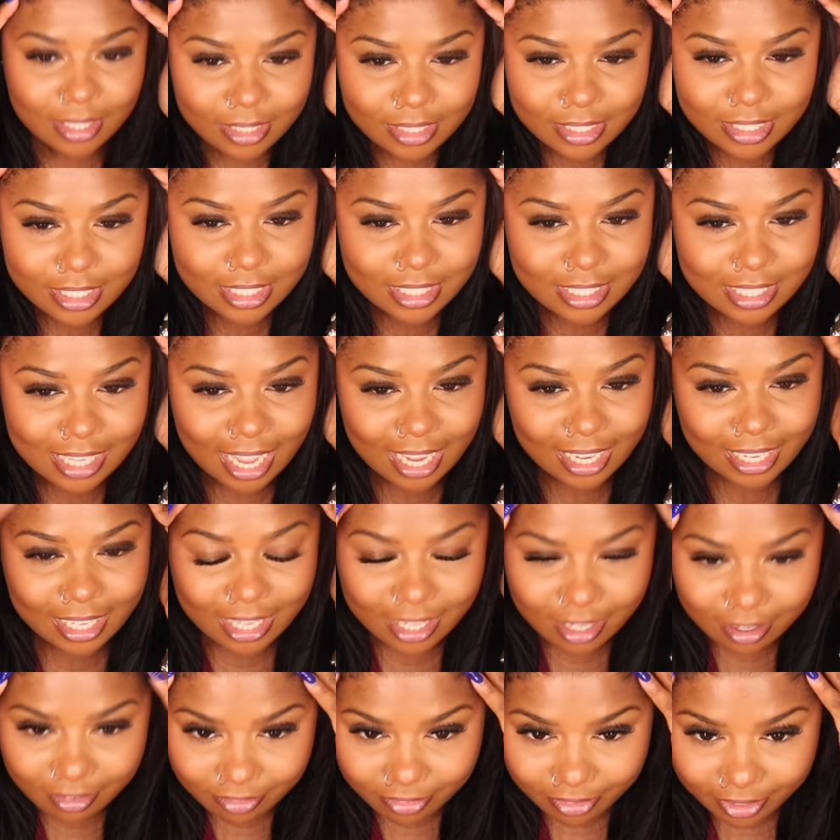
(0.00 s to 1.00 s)
just not
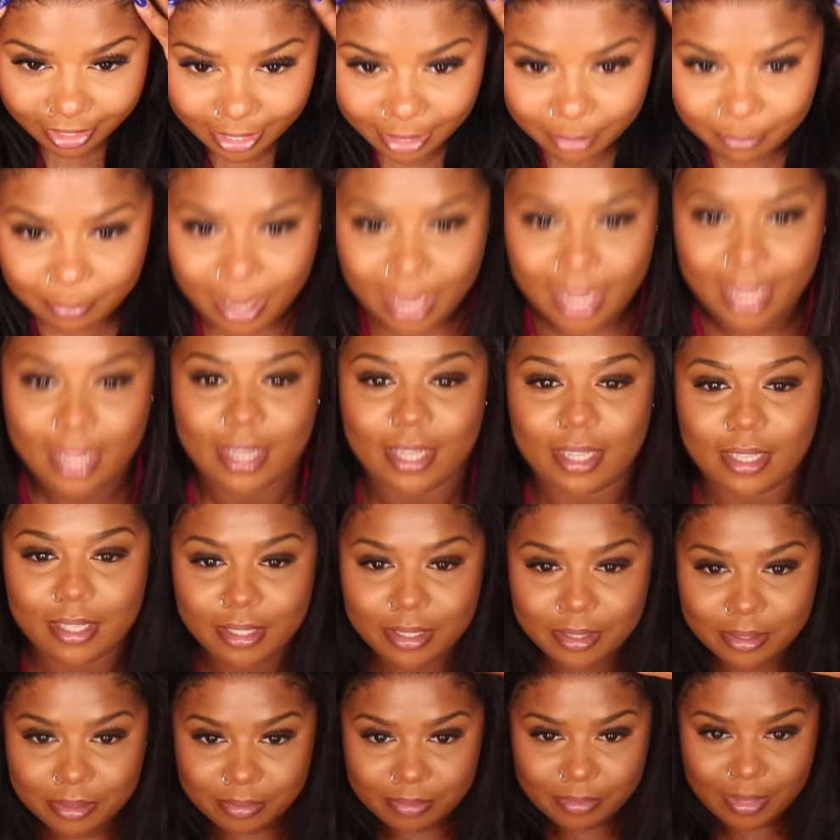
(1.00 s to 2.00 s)
covering my
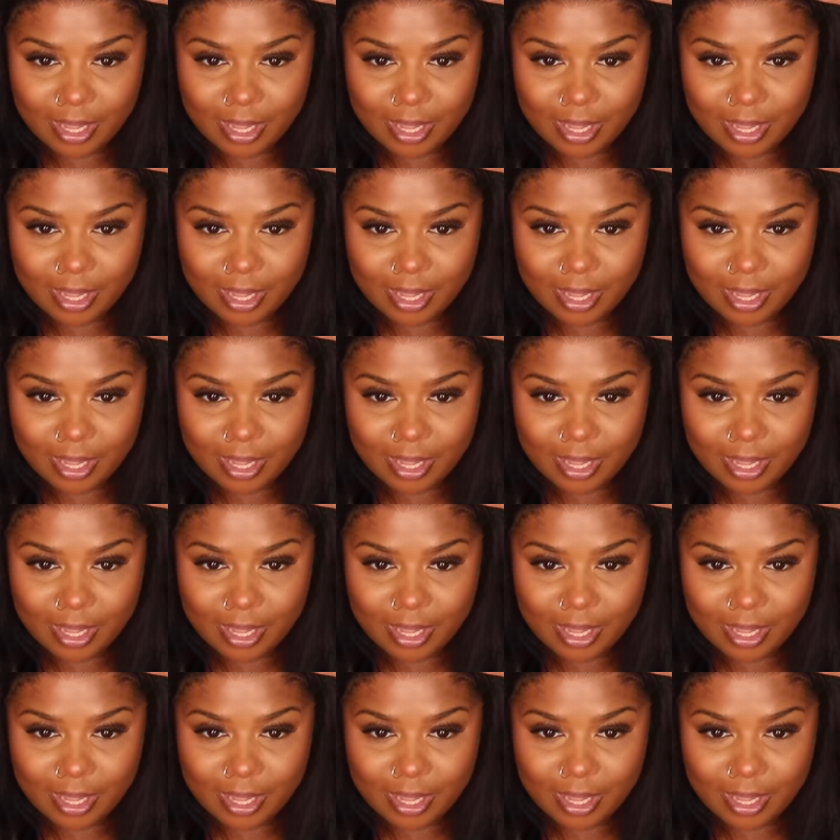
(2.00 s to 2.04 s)
um,